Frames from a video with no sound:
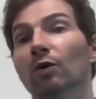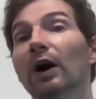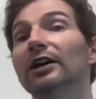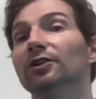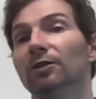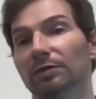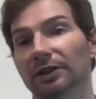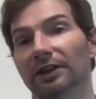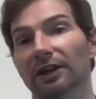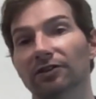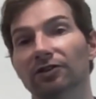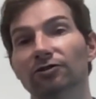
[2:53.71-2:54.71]
quite
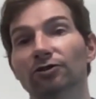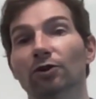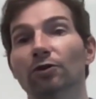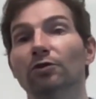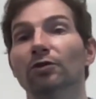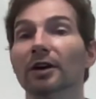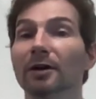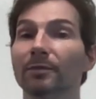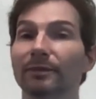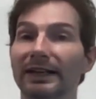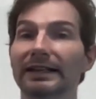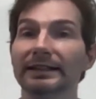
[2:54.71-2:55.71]
complicated to
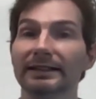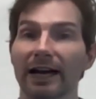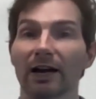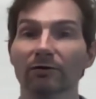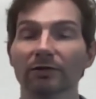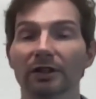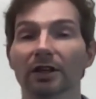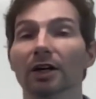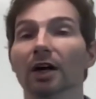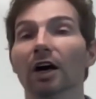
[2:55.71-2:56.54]
pin down,